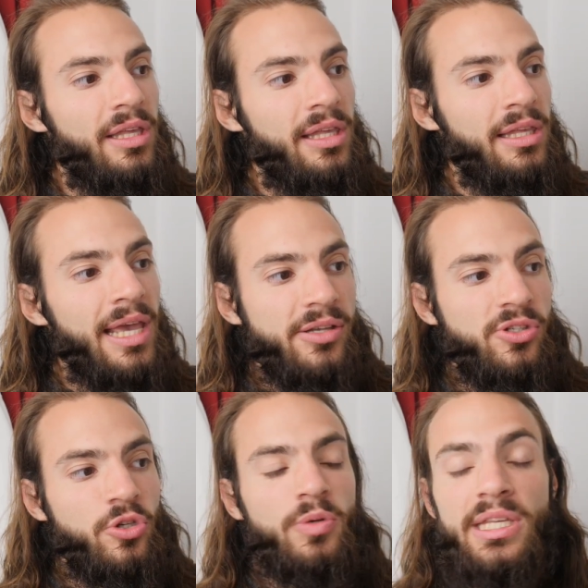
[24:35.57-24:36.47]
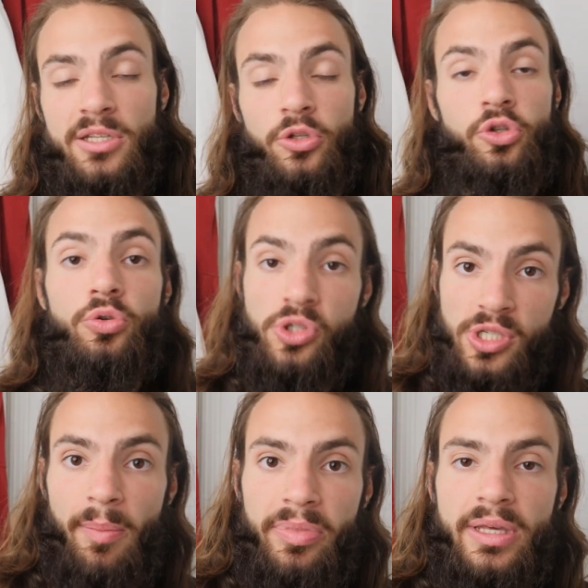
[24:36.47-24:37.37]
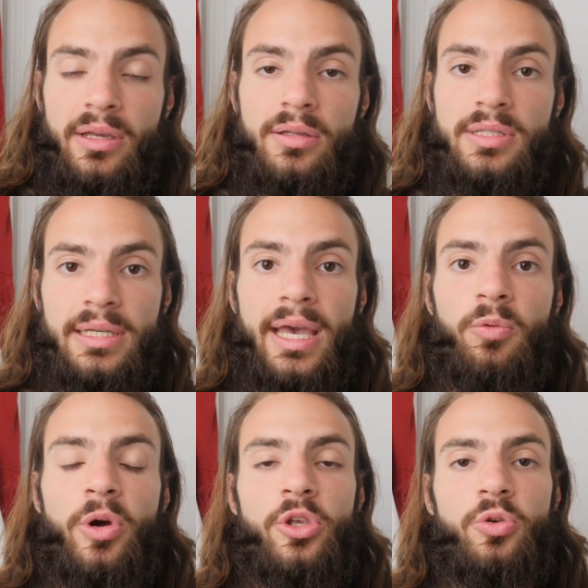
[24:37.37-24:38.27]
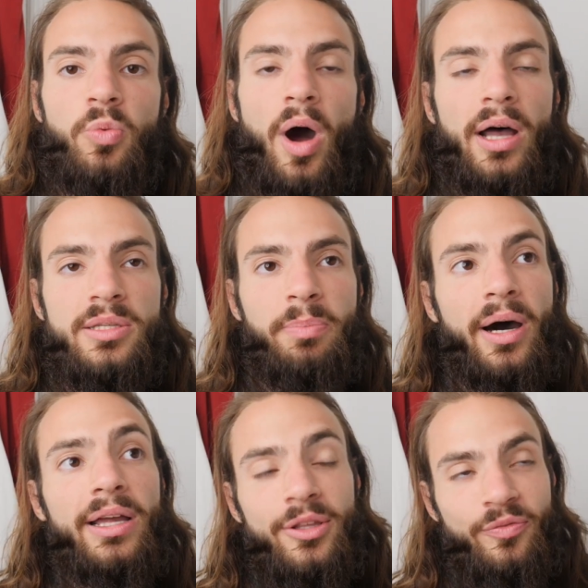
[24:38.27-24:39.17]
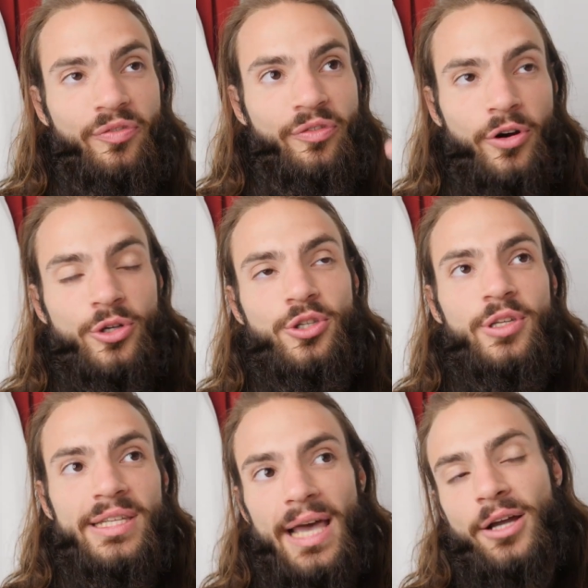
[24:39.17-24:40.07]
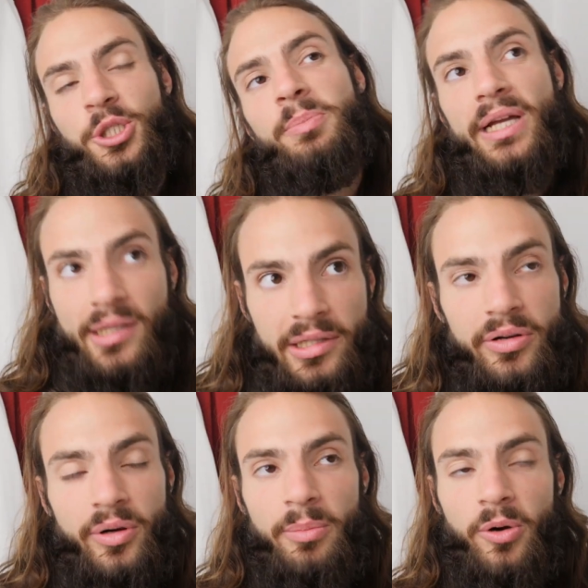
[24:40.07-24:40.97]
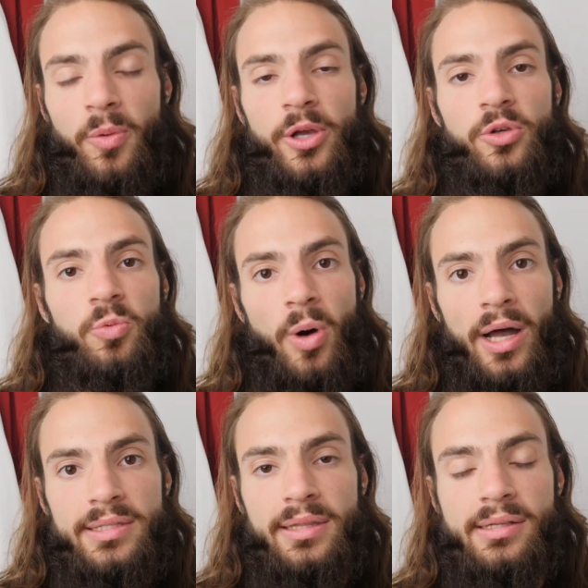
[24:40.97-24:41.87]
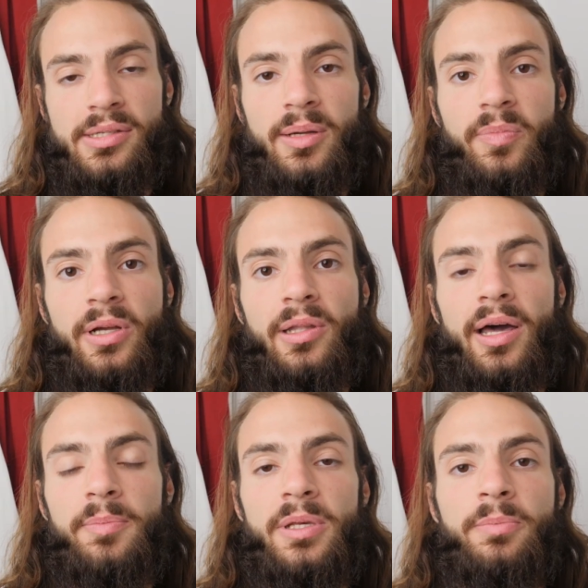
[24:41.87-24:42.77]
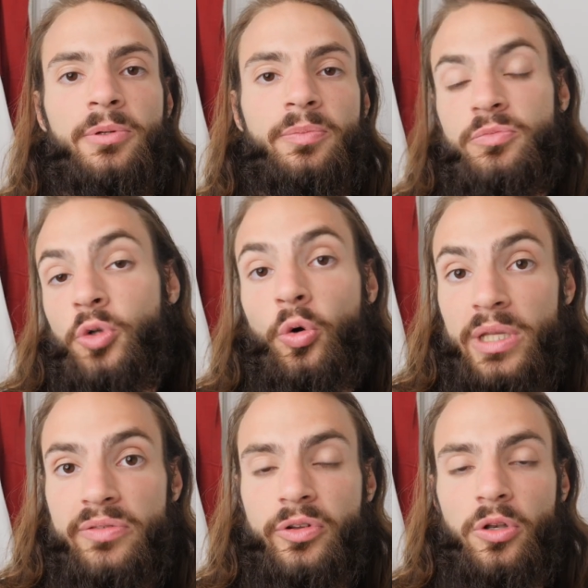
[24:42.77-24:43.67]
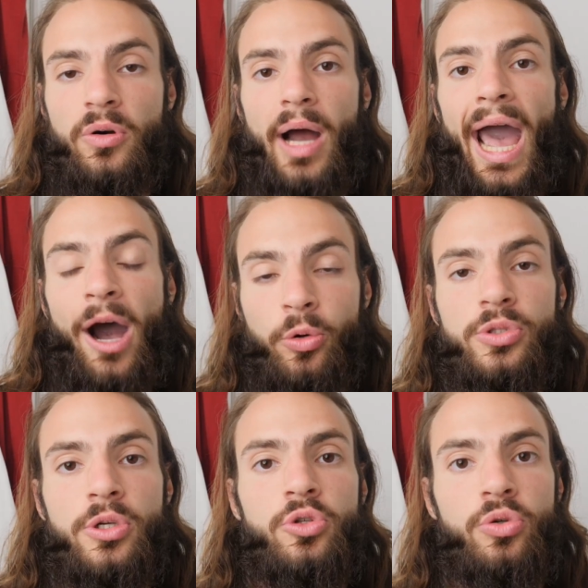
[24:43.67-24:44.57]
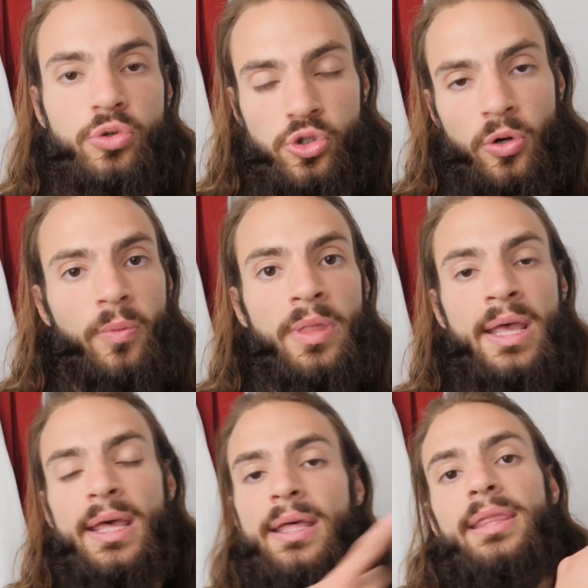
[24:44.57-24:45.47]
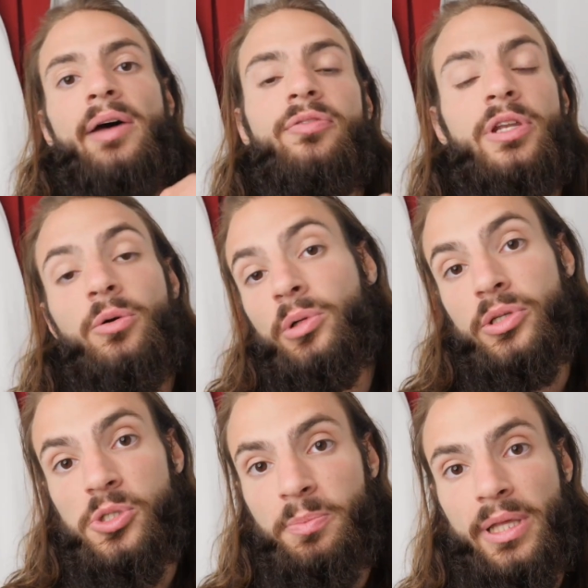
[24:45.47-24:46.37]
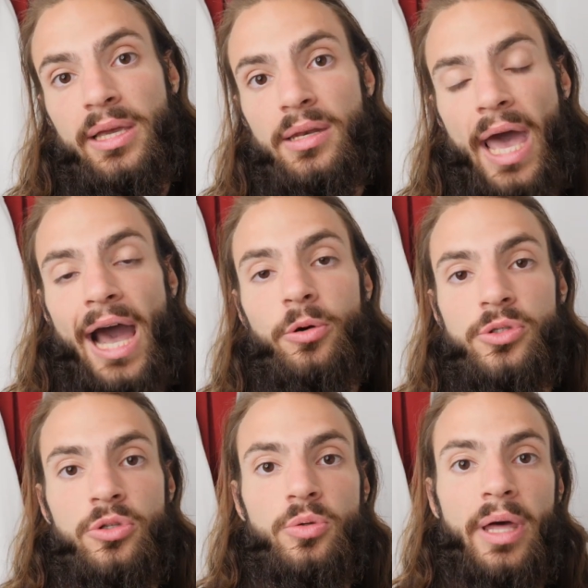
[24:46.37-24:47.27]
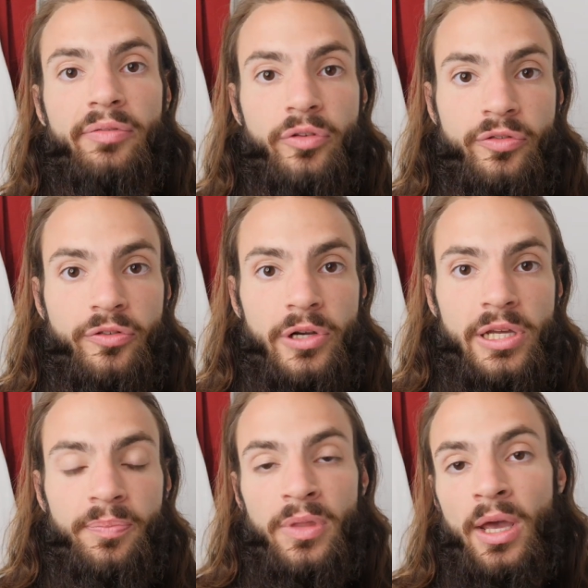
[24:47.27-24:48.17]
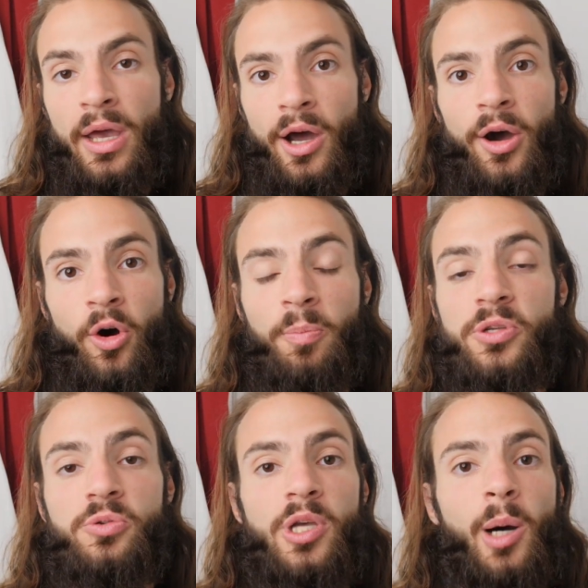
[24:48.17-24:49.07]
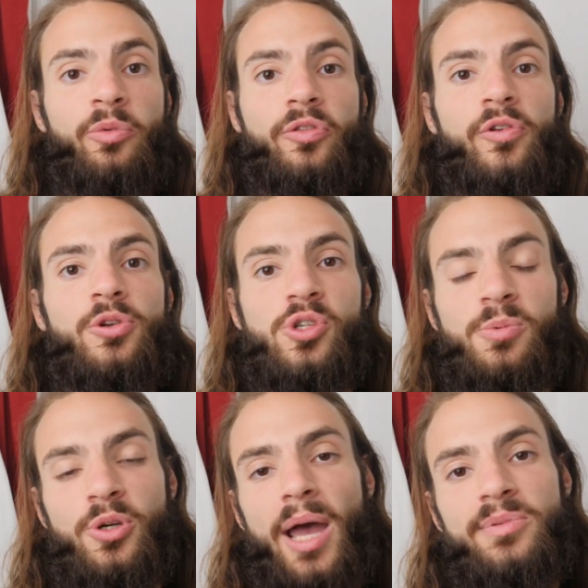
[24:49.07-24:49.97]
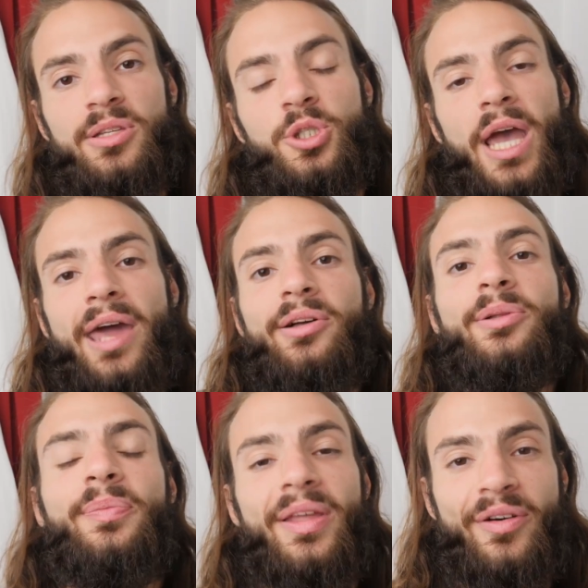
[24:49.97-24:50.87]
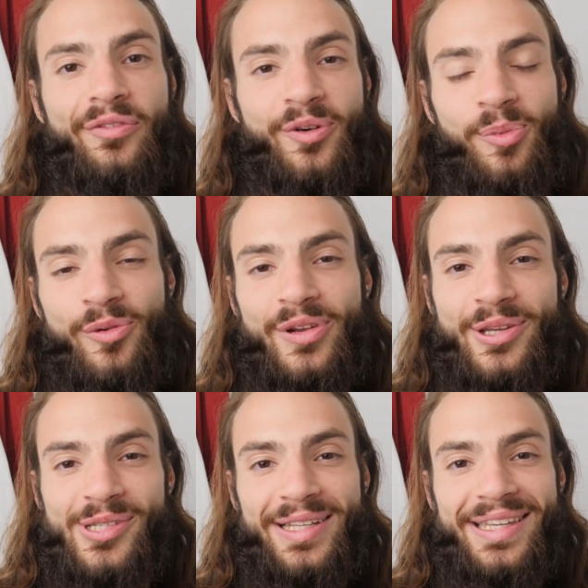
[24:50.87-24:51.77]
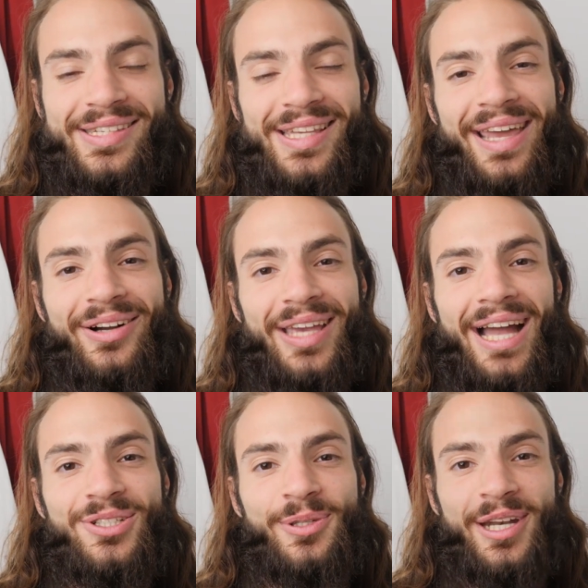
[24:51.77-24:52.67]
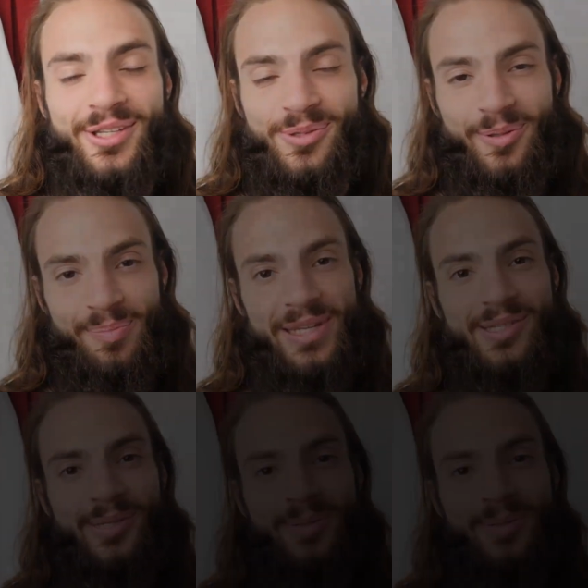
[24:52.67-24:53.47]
yes, you need to do something to get what you want, but first you need to actually be clear about what you want, and that's something a lot of people don't even know how to do. So that video will explain how to do that for free. Hope this was helpful for you. Subscribe to the channel for more videos like this, and I'll catch you in the next one. Peace.